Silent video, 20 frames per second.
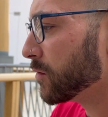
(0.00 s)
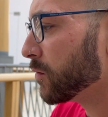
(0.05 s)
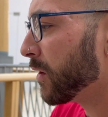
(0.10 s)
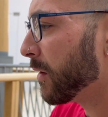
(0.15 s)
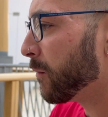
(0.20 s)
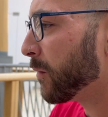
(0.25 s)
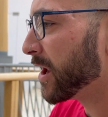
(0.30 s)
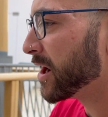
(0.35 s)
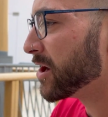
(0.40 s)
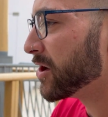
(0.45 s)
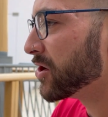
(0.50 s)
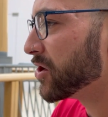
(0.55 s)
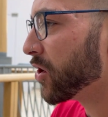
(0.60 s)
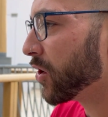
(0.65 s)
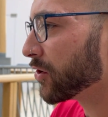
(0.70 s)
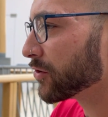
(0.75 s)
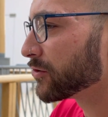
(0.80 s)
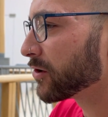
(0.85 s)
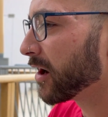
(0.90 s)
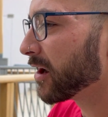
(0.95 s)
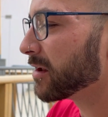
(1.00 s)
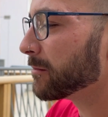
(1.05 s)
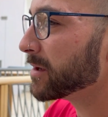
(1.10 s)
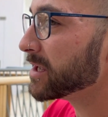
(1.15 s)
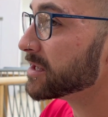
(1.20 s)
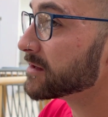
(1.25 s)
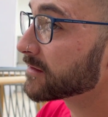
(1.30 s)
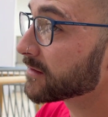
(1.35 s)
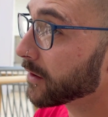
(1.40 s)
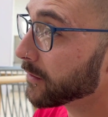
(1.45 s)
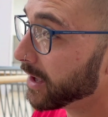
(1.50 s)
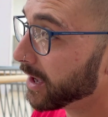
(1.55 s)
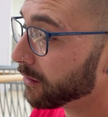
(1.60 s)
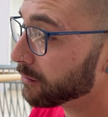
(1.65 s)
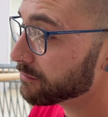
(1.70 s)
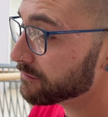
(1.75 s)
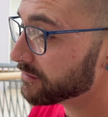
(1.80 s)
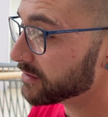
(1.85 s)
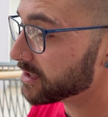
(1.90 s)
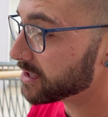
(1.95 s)
Another day. Not trying to be so
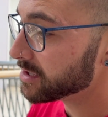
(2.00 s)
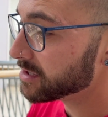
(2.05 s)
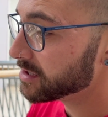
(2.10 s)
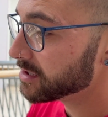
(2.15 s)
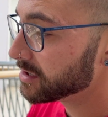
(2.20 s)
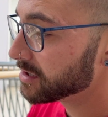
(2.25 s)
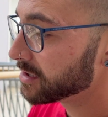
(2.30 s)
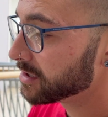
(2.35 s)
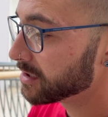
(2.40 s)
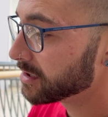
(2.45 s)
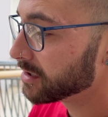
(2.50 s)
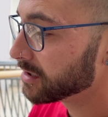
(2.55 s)
healthy. Yeah.